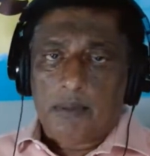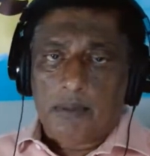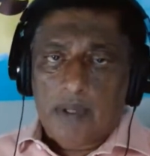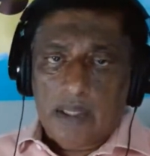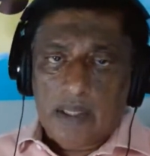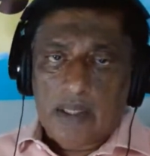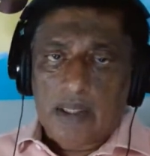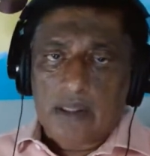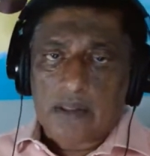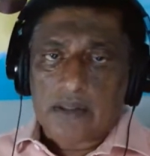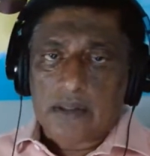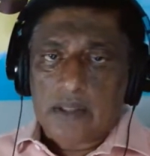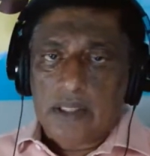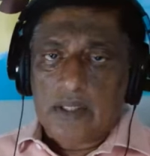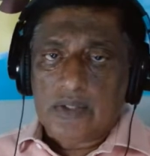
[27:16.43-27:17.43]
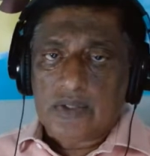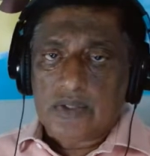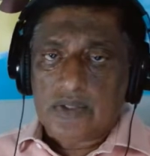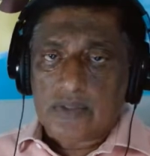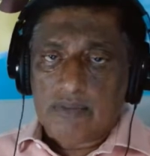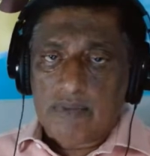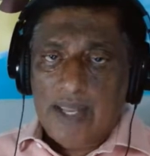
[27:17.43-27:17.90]
critical to
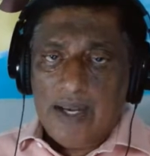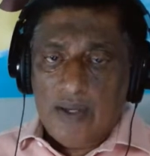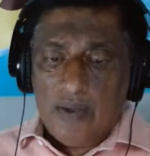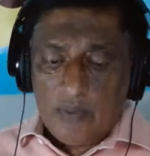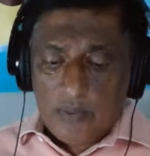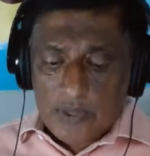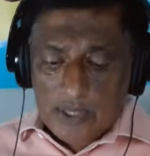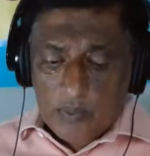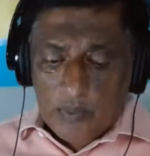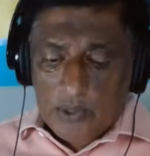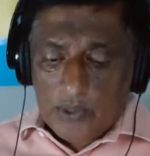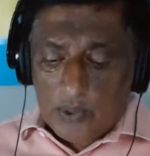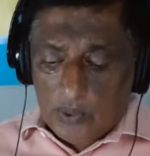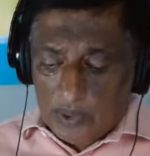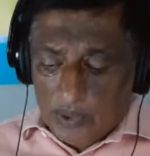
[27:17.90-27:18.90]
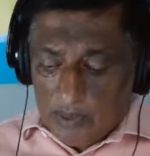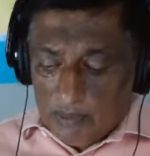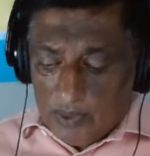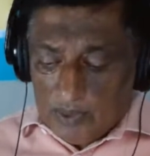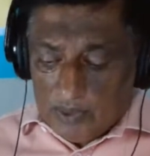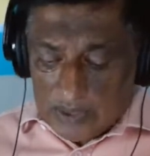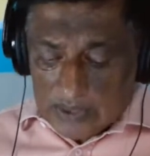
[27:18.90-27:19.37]
this value that we're talking
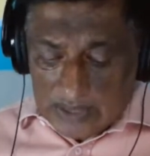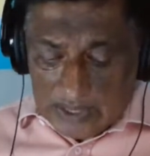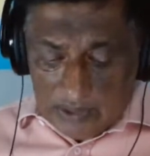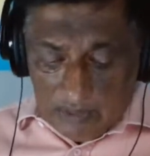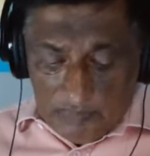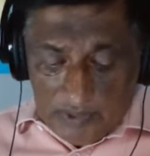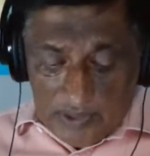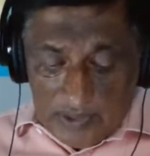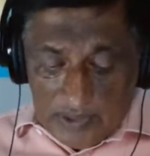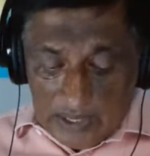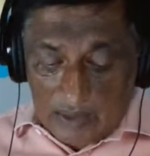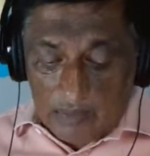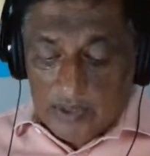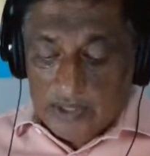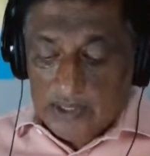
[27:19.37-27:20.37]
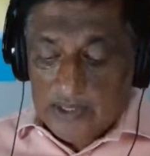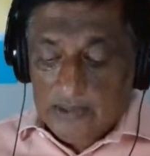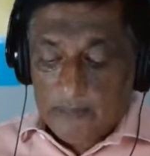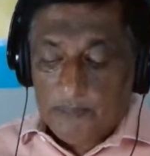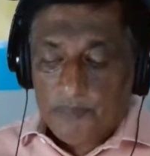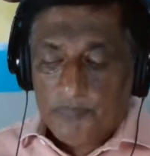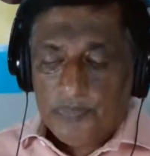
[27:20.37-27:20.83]
about is that of integrity.